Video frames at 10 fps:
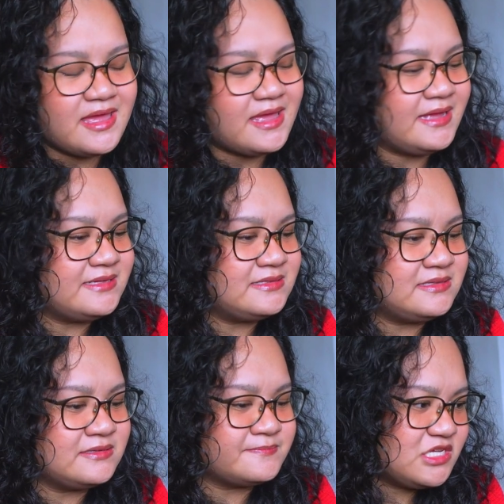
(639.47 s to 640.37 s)

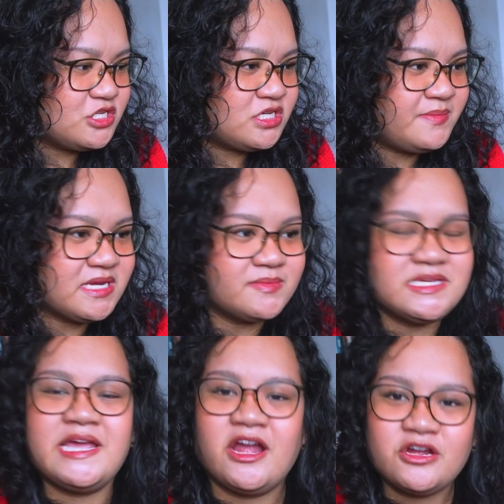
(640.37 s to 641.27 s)
and she becomes
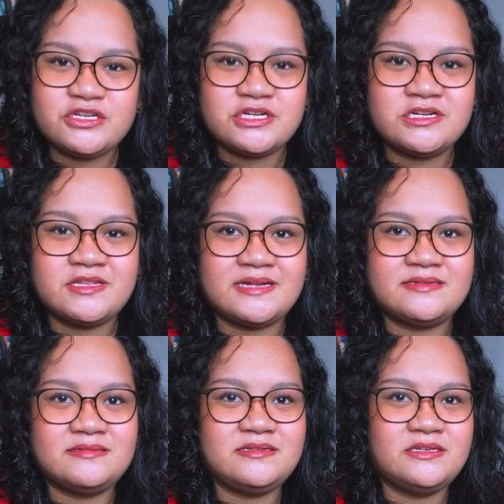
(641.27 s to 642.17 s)
a character that
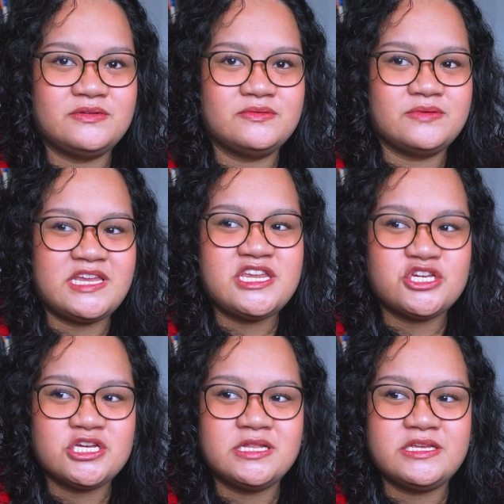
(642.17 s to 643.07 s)
you
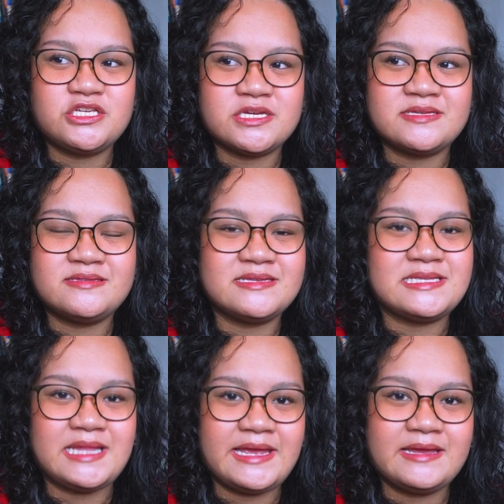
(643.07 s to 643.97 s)
initially just
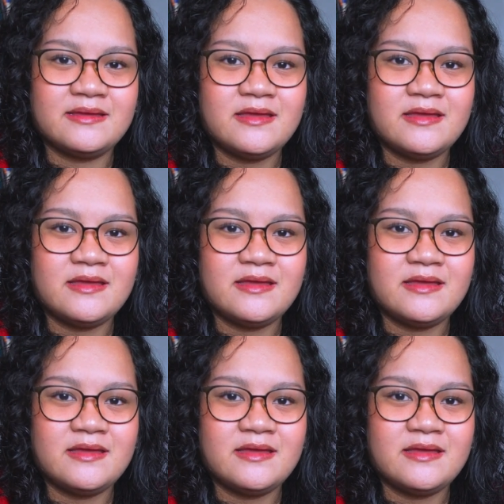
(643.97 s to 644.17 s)
dislike.